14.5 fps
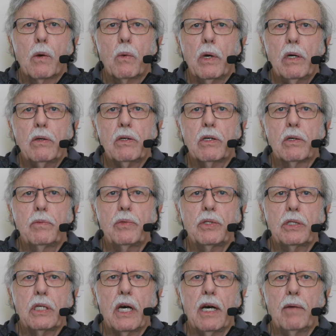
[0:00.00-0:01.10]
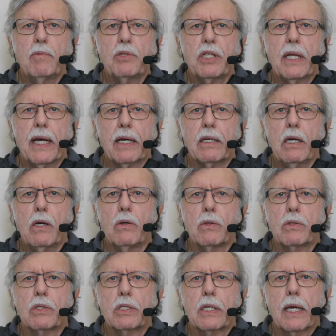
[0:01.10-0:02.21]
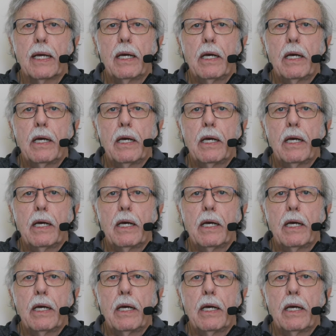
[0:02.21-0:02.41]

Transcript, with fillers: Welcome to Tom's Tech Notes.